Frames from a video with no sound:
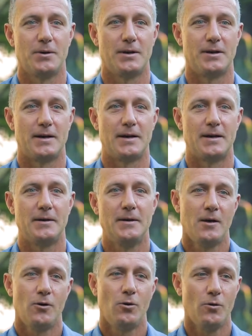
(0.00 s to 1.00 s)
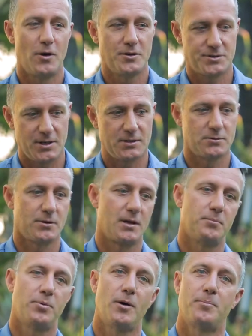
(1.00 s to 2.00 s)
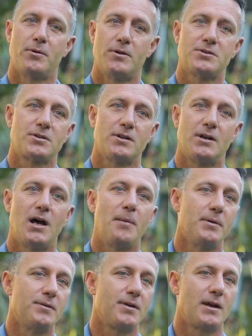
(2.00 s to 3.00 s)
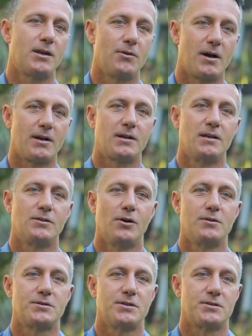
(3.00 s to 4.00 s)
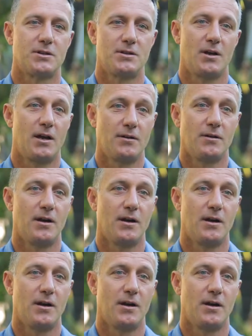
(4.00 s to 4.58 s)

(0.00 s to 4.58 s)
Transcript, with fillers: And uh, all those things will then pop your insulin up and take you out of ketosis and and,